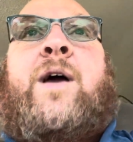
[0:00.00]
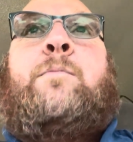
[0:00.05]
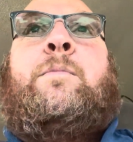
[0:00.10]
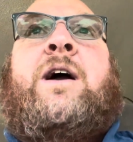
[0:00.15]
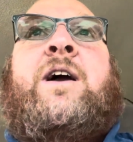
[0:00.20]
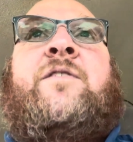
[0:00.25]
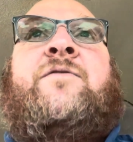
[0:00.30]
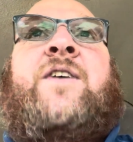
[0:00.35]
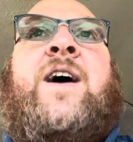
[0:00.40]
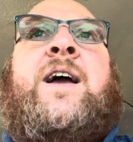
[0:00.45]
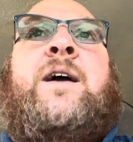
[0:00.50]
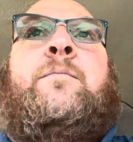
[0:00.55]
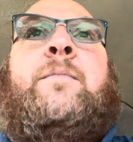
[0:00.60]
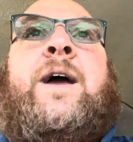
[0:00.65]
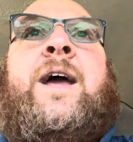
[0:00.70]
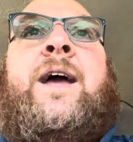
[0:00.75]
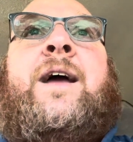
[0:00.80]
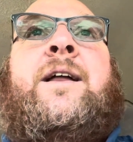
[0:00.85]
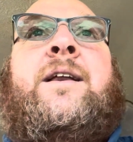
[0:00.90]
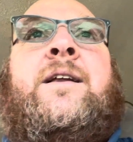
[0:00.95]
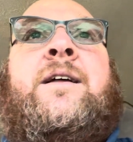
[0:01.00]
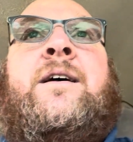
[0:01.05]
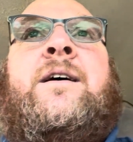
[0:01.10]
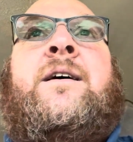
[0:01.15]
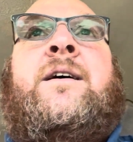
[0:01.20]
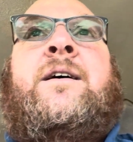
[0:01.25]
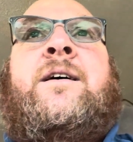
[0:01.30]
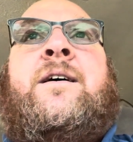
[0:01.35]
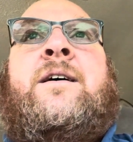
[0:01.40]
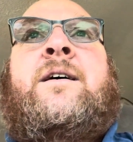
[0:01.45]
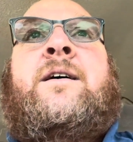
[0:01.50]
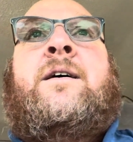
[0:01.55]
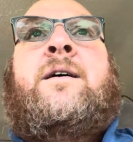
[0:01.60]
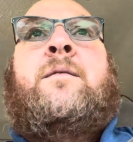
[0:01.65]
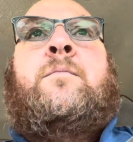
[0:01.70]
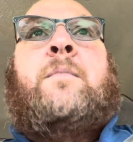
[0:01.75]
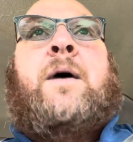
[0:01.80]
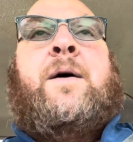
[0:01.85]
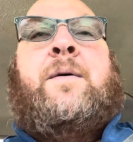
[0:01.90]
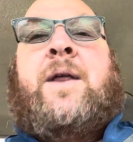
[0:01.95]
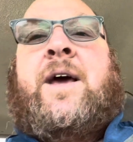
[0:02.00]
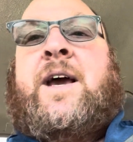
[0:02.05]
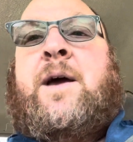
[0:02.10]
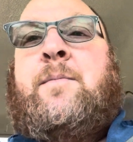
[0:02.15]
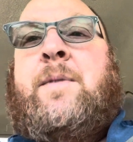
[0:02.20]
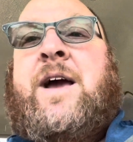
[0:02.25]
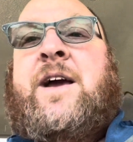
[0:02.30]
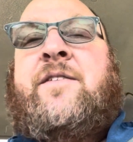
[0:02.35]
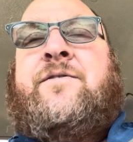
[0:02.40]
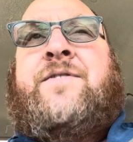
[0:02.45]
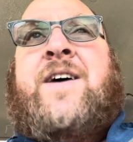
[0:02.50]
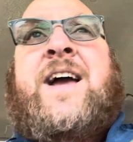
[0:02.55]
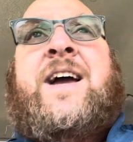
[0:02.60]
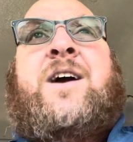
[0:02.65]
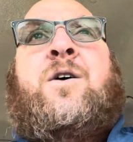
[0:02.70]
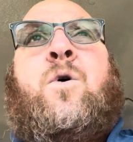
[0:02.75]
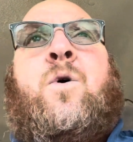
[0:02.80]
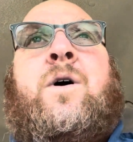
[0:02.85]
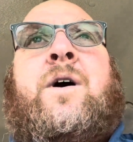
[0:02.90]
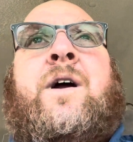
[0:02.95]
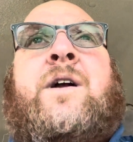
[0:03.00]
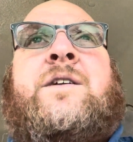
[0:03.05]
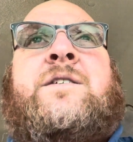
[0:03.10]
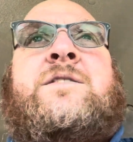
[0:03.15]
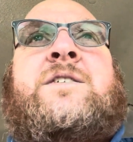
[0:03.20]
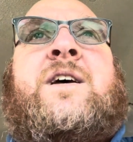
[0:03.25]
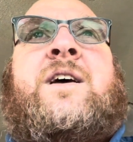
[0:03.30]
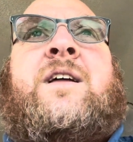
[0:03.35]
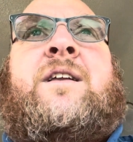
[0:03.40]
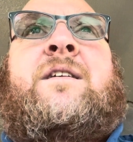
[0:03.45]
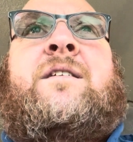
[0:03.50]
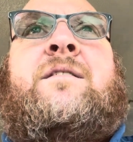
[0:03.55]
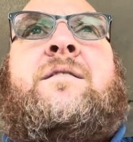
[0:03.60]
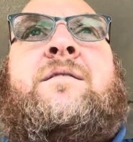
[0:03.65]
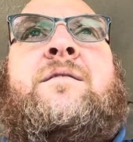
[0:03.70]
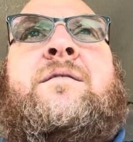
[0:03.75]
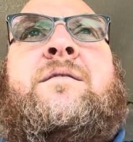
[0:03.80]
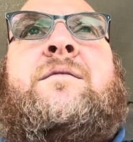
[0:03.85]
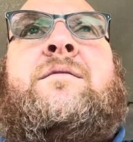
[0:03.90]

make fake meat. Maybe they can make fake organs and